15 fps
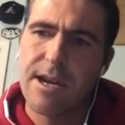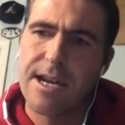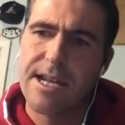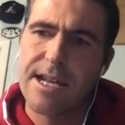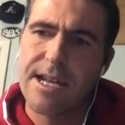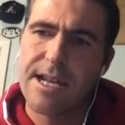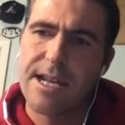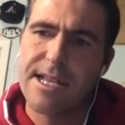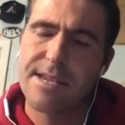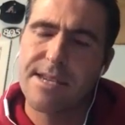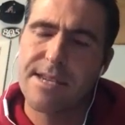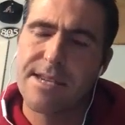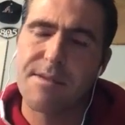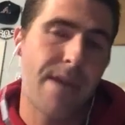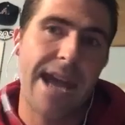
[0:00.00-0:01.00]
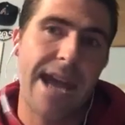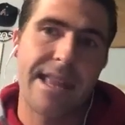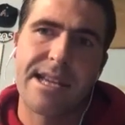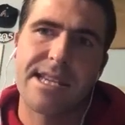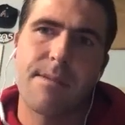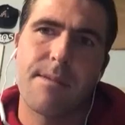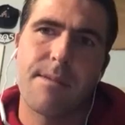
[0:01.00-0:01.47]
But now
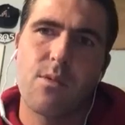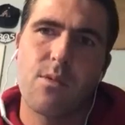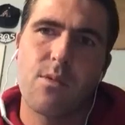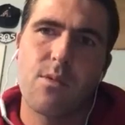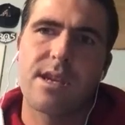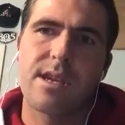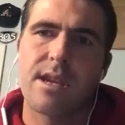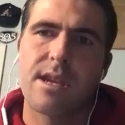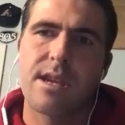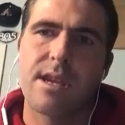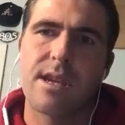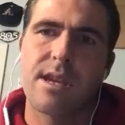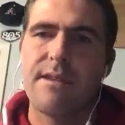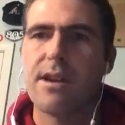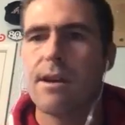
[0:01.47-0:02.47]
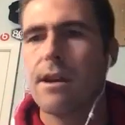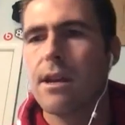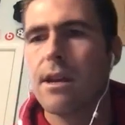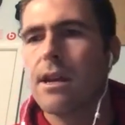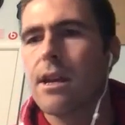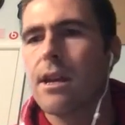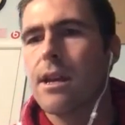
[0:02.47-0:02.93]
it seems to be back. The last couple of
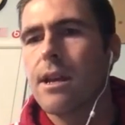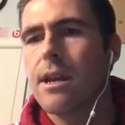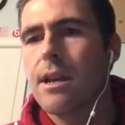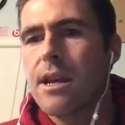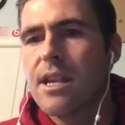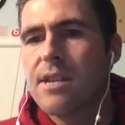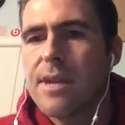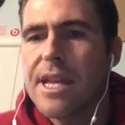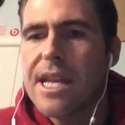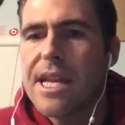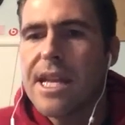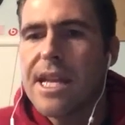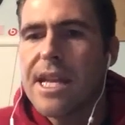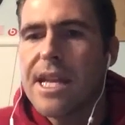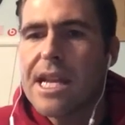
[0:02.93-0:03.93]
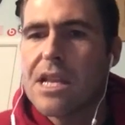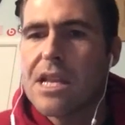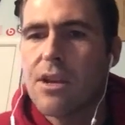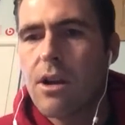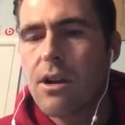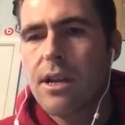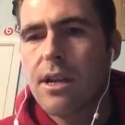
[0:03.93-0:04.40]
weeks it's
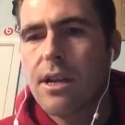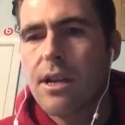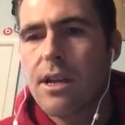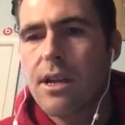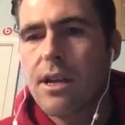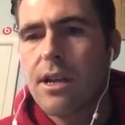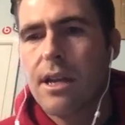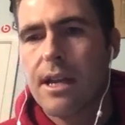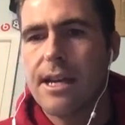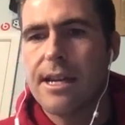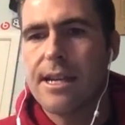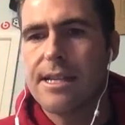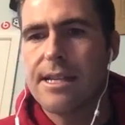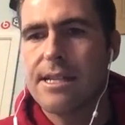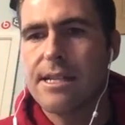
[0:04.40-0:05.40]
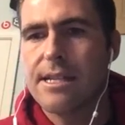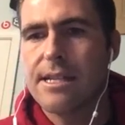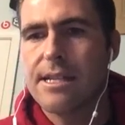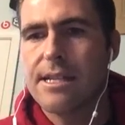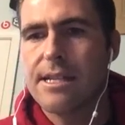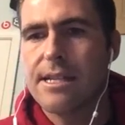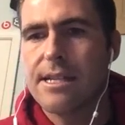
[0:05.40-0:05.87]
been hit a little hard.
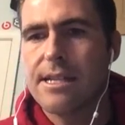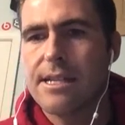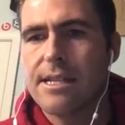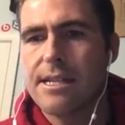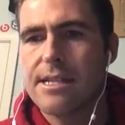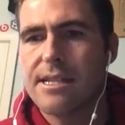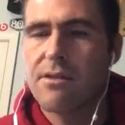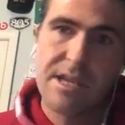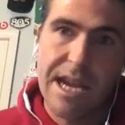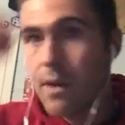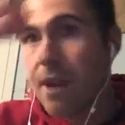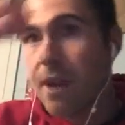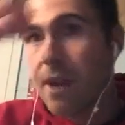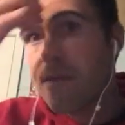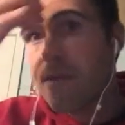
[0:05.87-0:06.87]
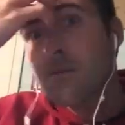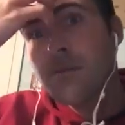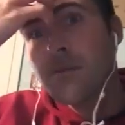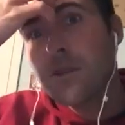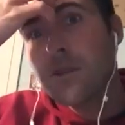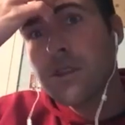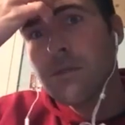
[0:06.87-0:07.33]
Steelers
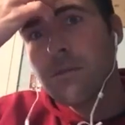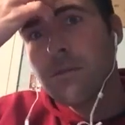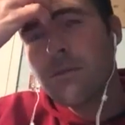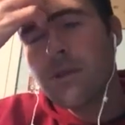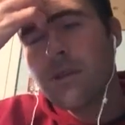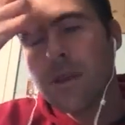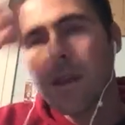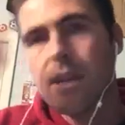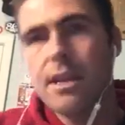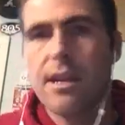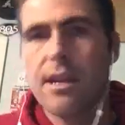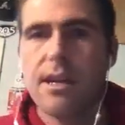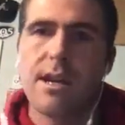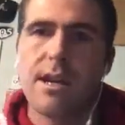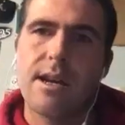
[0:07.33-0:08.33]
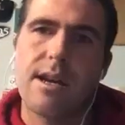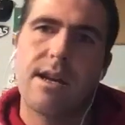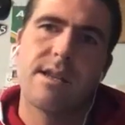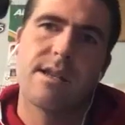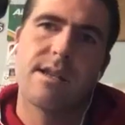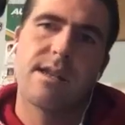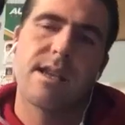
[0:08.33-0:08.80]
at Ravens were supposed to be
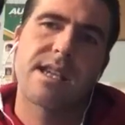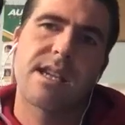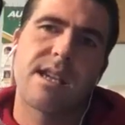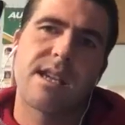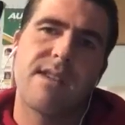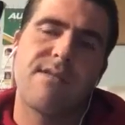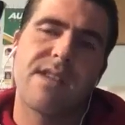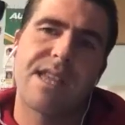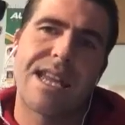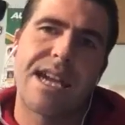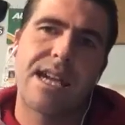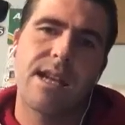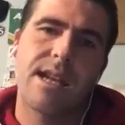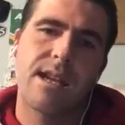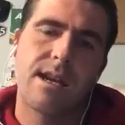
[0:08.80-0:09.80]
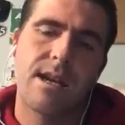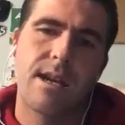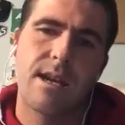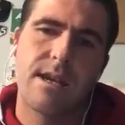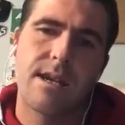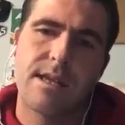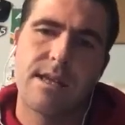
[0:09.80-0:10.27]
played on
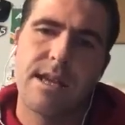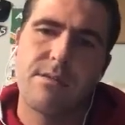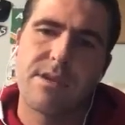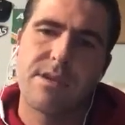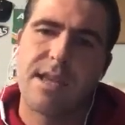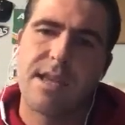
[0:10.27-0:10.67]
Thanksgiving night.